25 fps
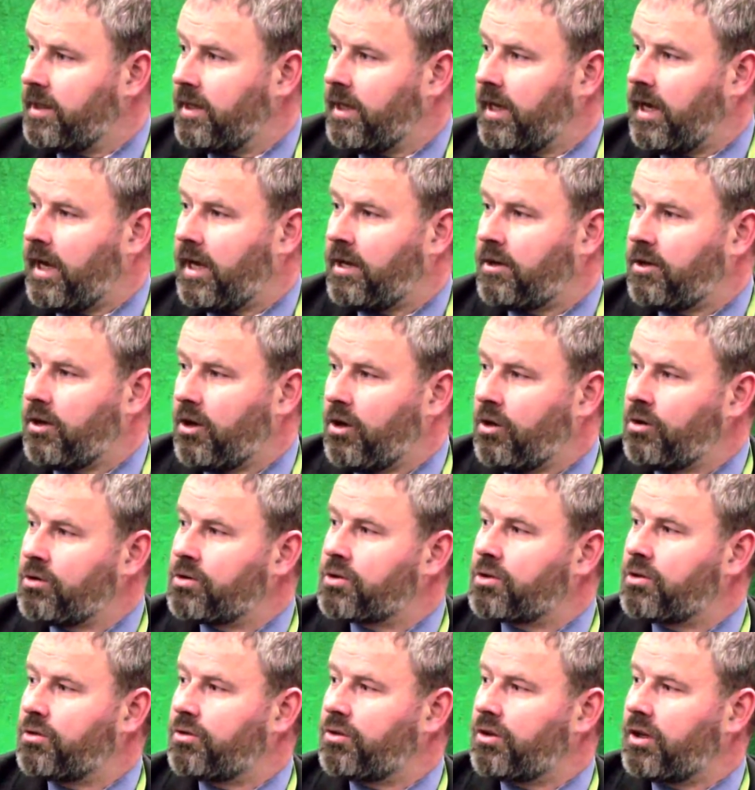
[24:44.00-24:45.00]
and
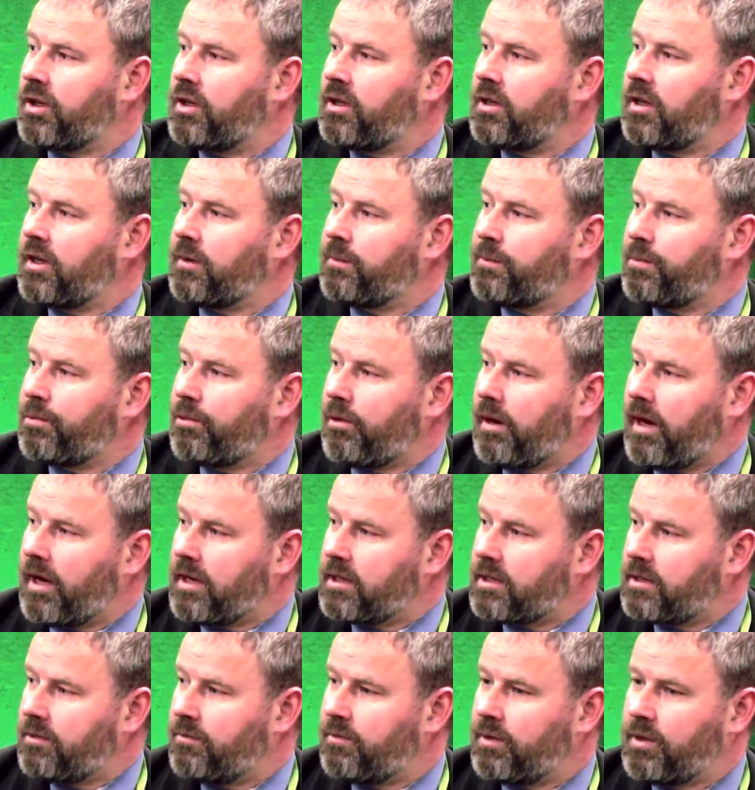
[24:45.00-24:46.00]
also thinking
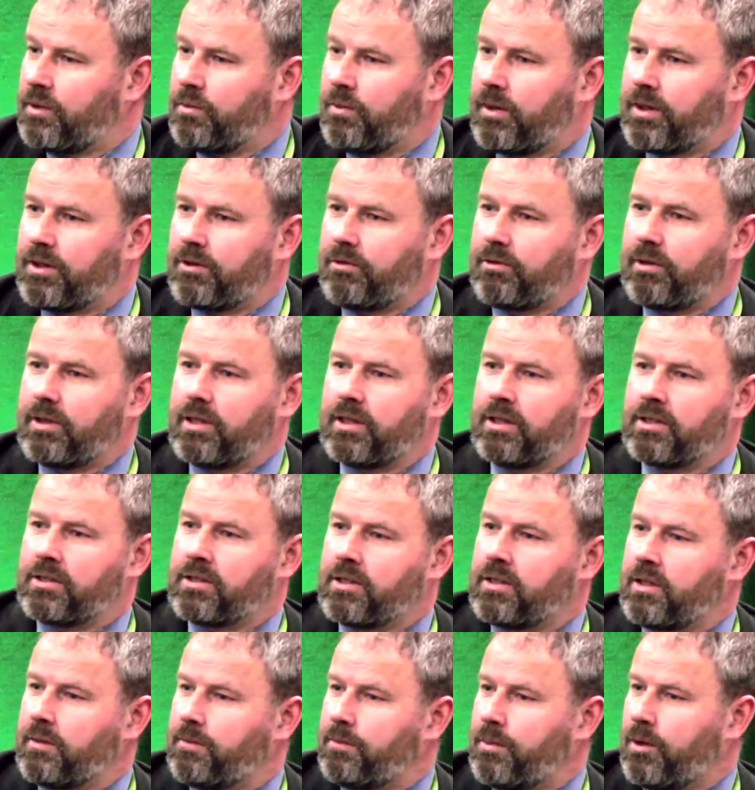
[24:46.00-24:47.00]
proactively, whether it is
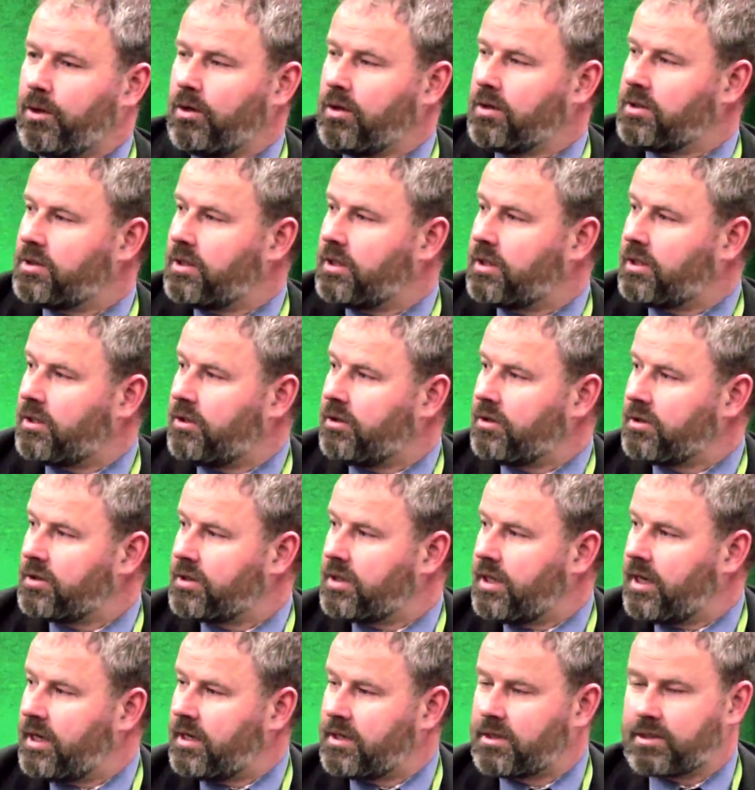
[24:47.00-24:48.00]
in the policy
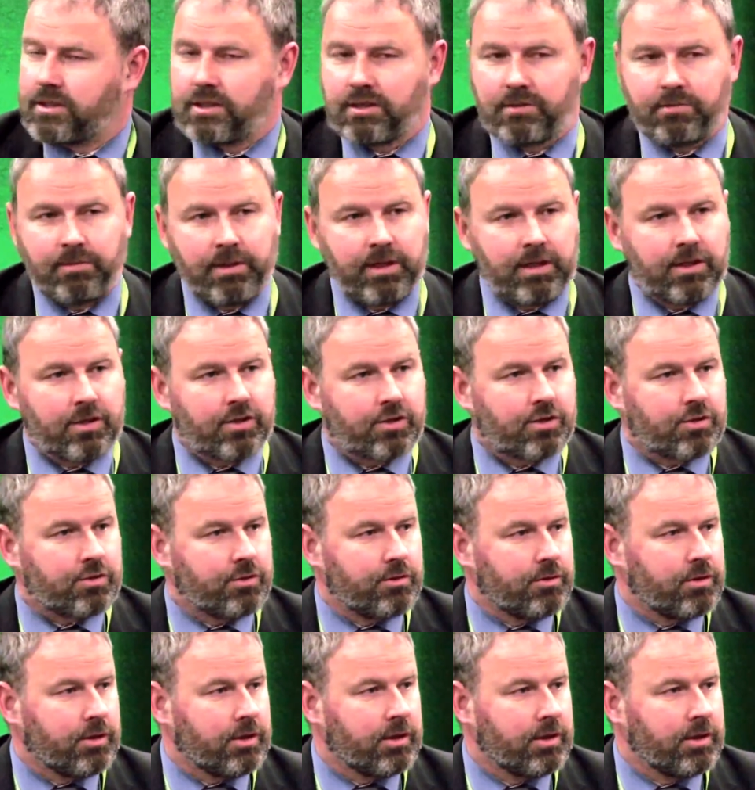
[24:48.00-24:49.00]
context, to make
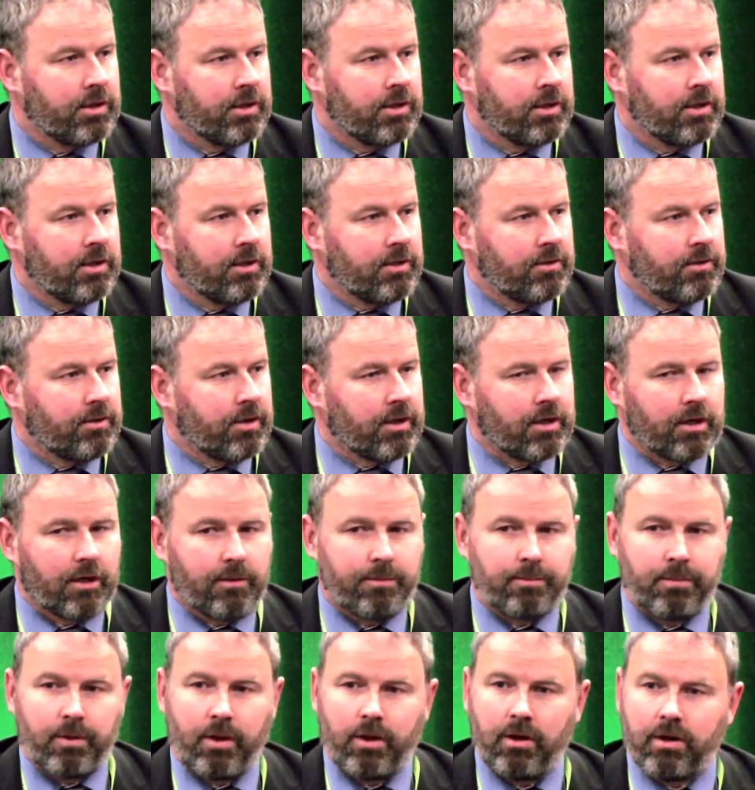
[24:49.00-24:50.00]
sure that
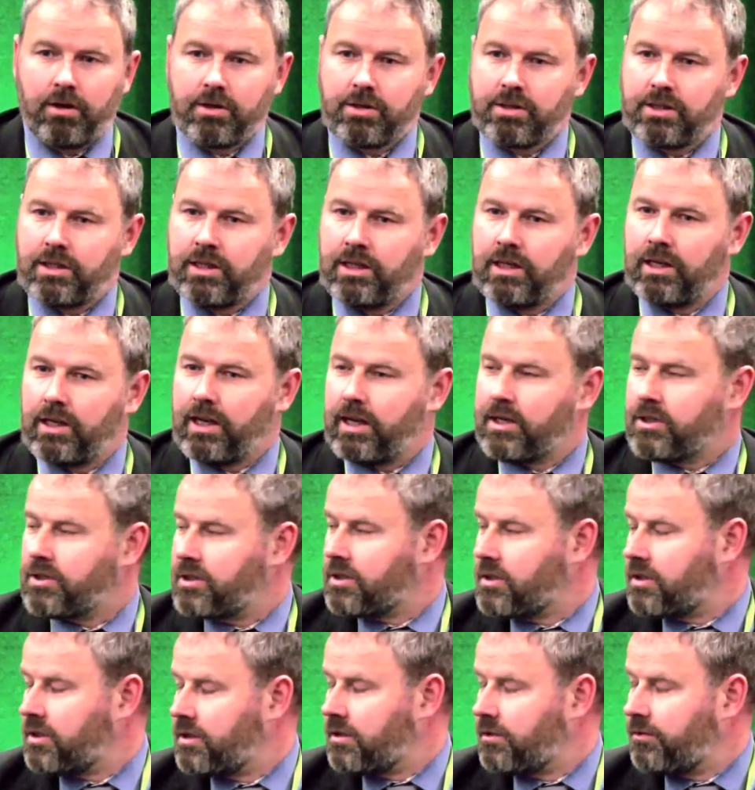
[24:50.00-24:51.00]
our policy and
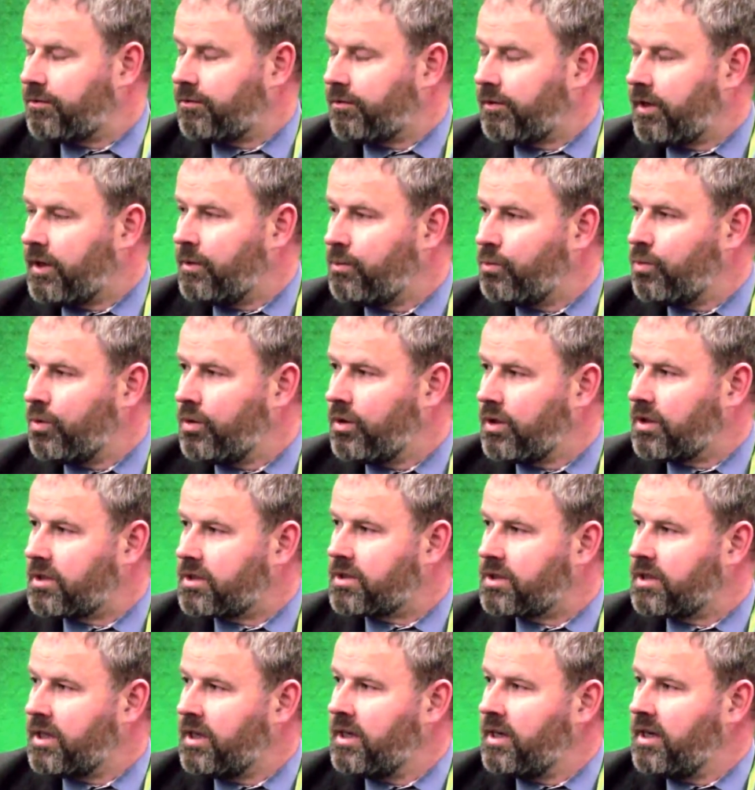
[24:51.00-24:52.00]
legislative
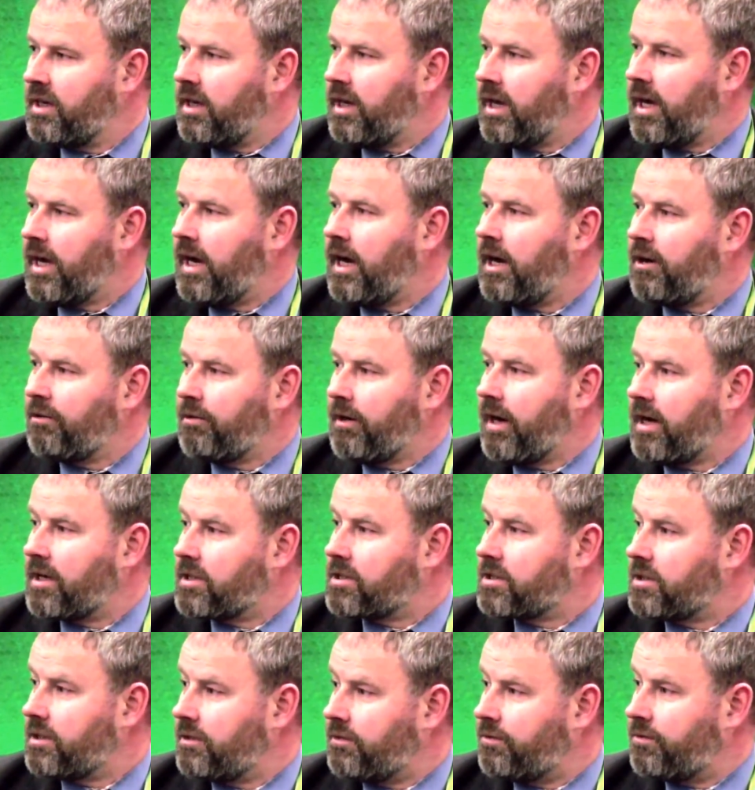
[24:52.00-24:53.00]
frameworks are
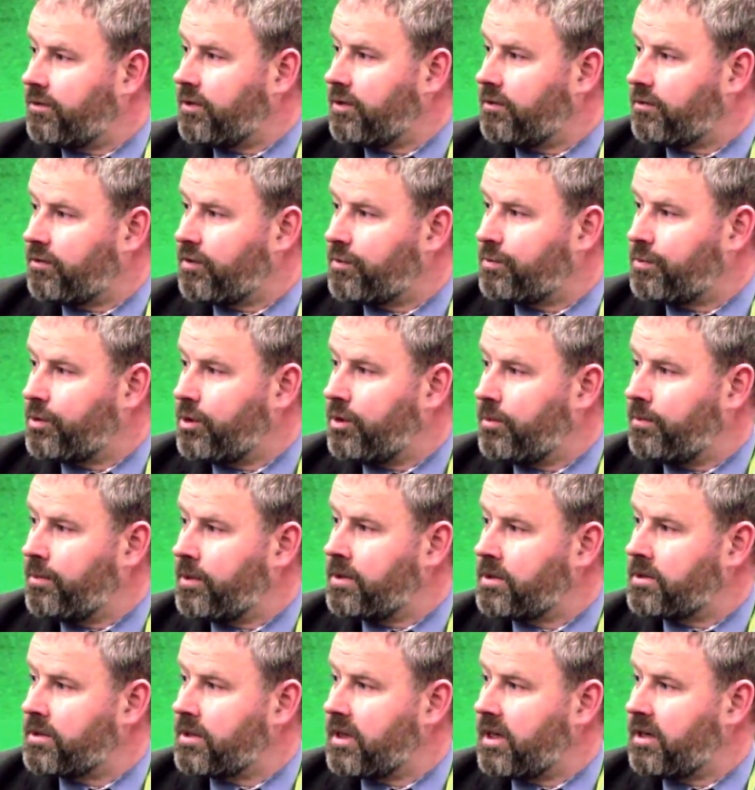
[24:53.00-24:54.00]
actually fit for
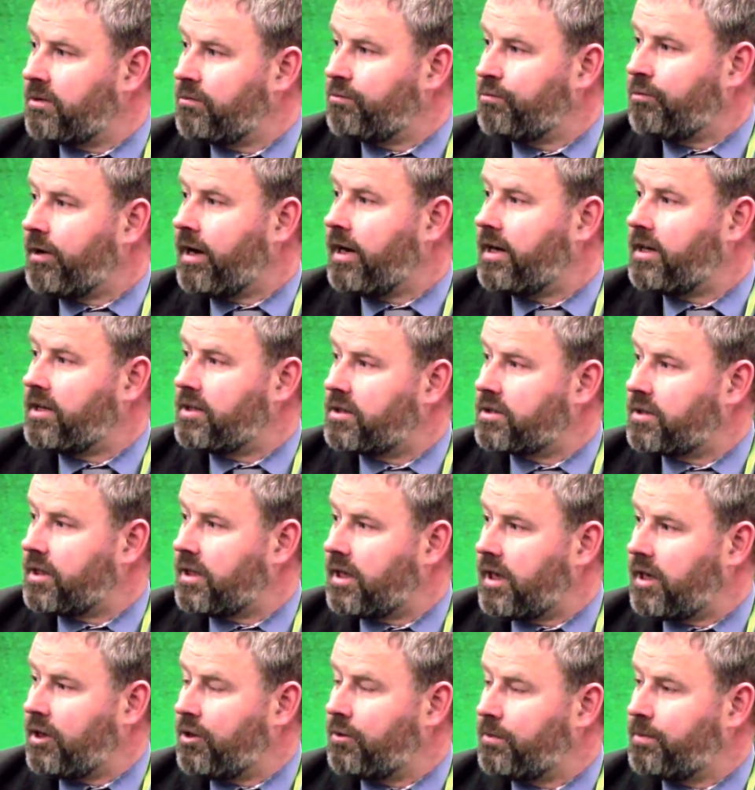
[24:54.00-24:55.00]
purpose and ready to
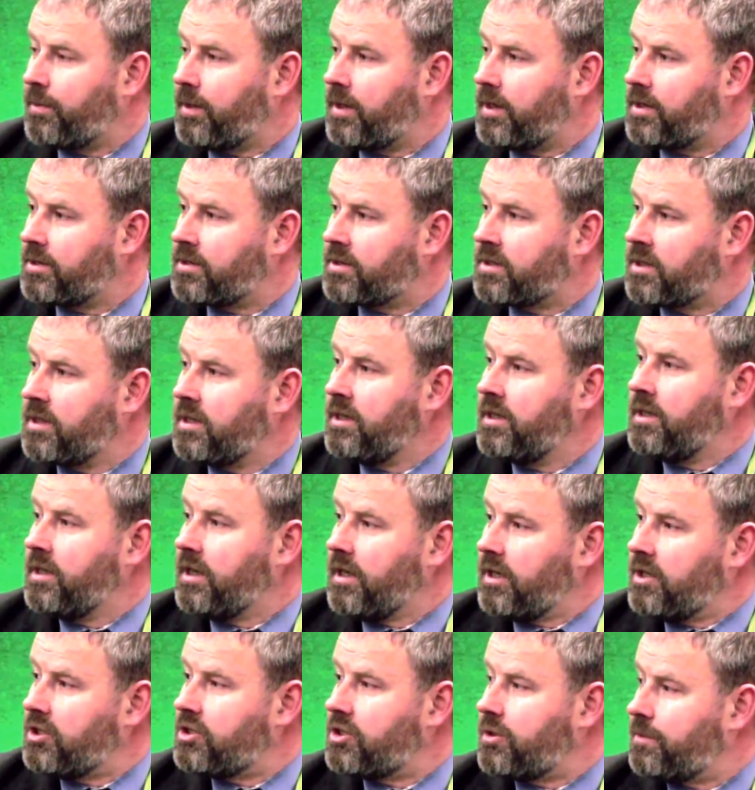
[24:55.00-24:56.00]
help us
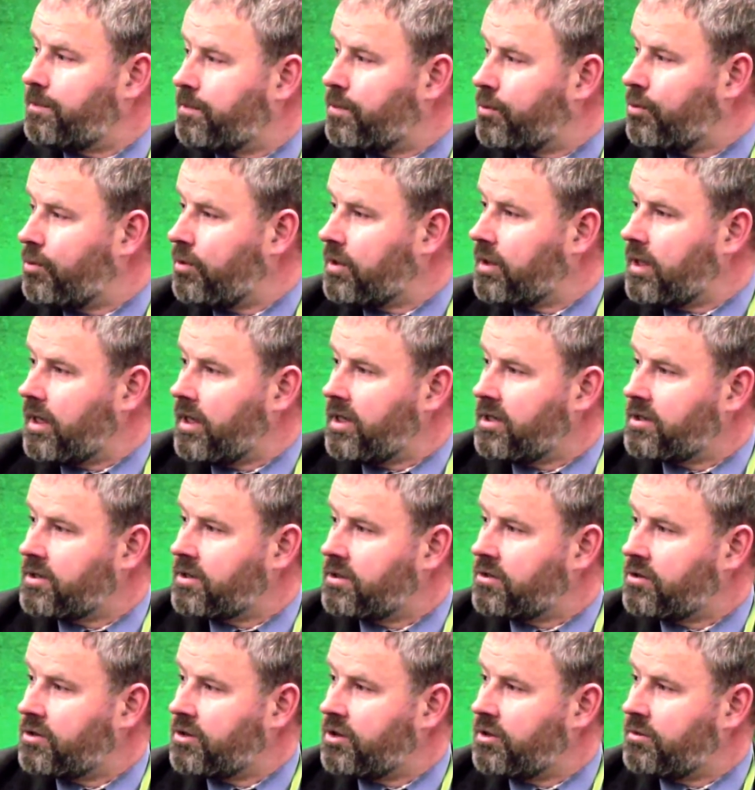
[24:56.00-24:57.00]
and support us
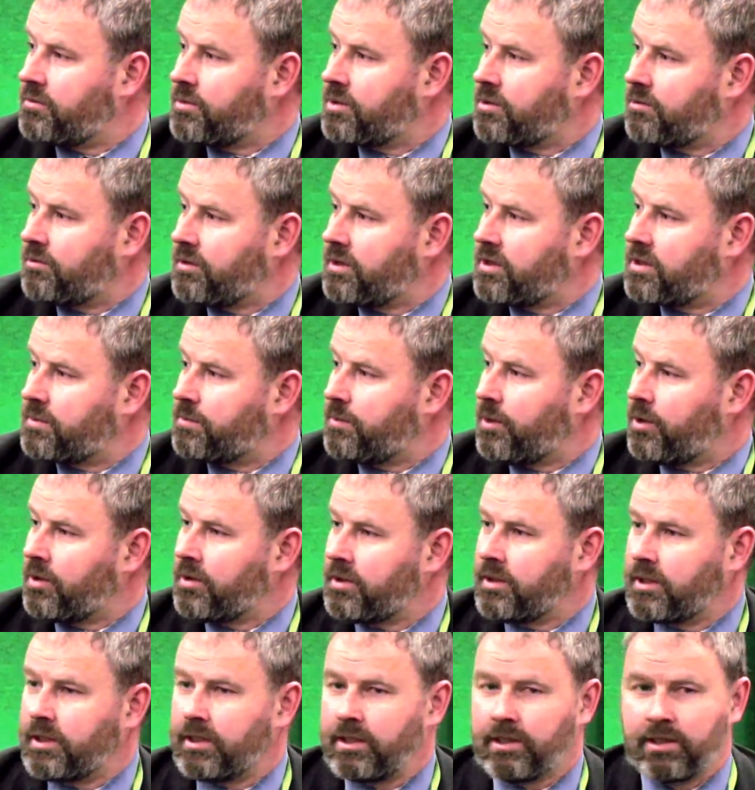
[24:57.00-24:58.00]
in terms of
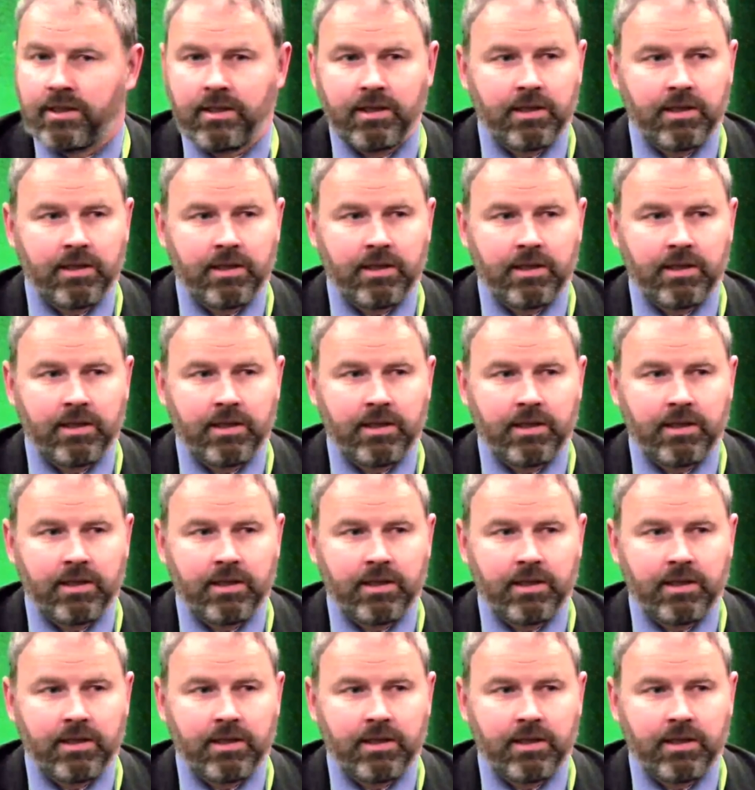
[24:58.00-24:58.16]
responding.